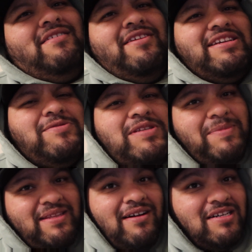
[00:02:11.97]
you guys will see
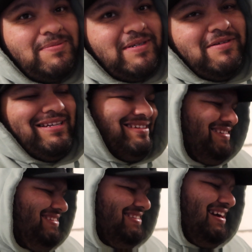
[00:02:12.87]
me at the hospital.
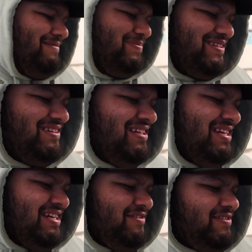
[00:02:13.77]
Nah, but
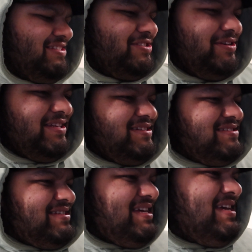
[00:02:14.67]
let's do this.